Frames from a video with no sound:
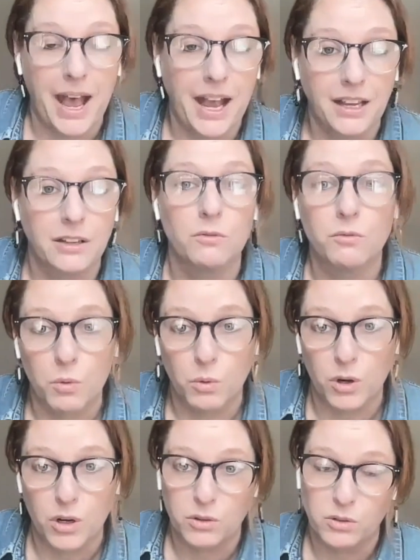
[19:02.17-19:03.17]
back and
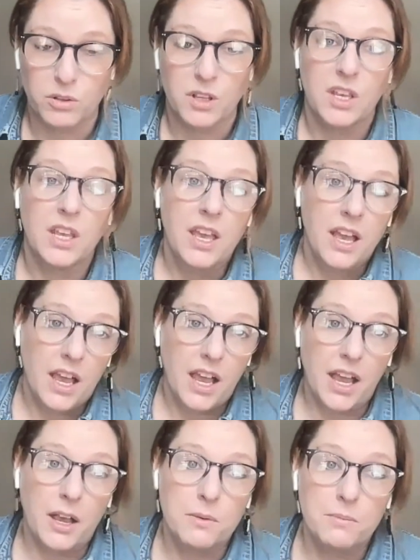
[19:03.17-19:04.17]
forth,
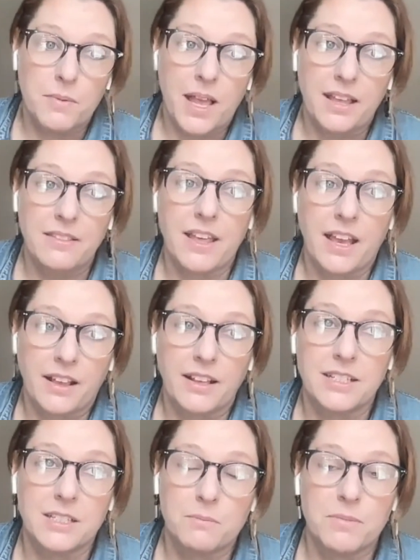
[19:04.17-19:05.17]
and that
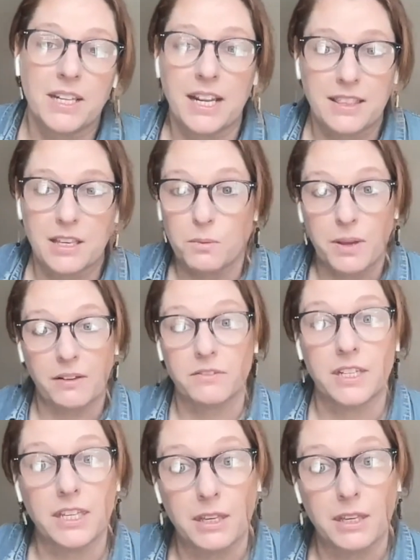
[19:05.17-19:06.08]
is something I think we have to